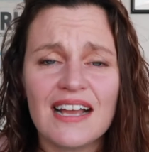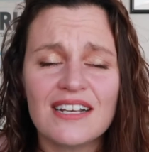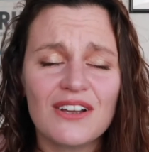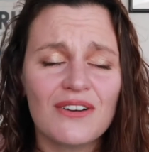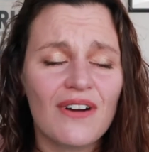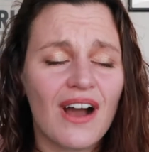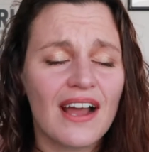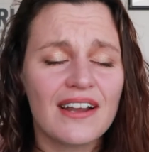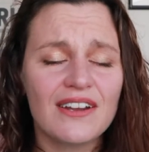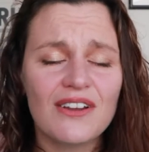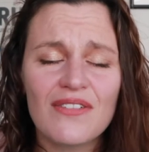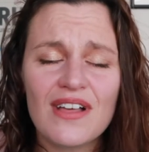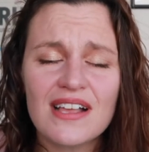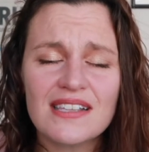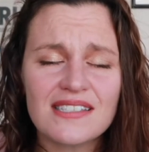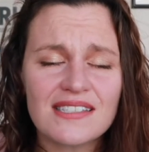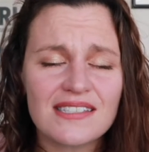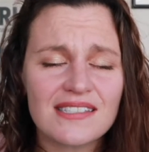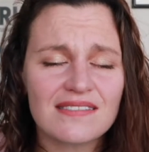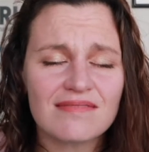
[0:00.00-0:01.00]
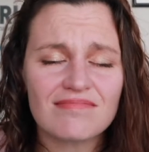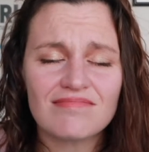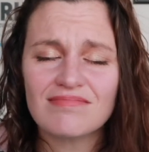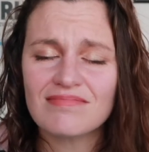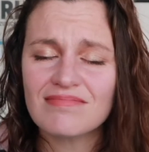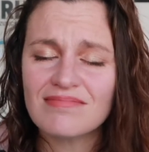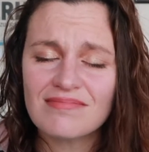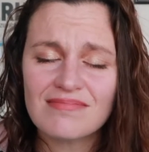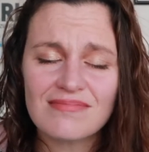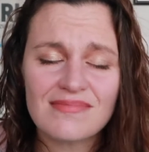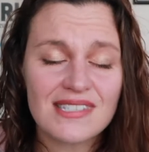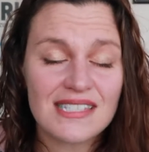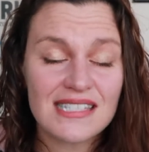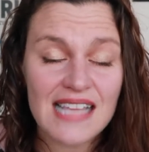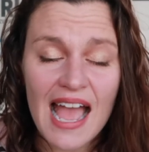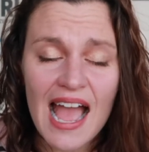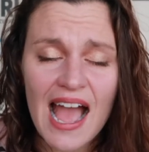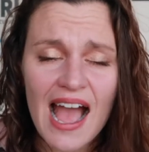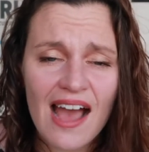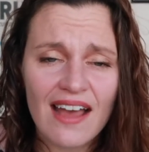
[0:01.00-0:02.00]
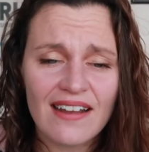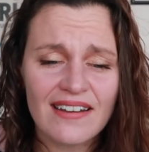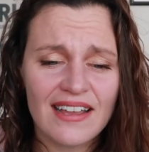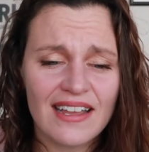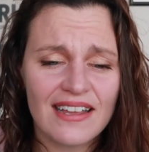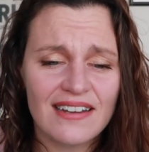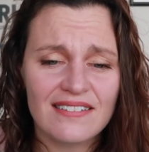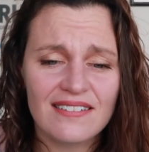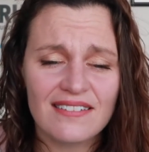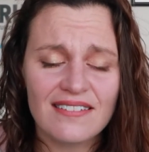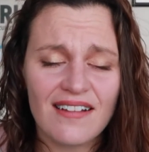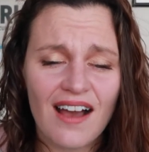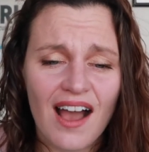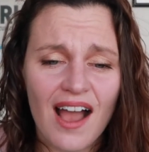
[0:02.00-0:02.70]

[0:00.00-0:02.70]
I know that's sad and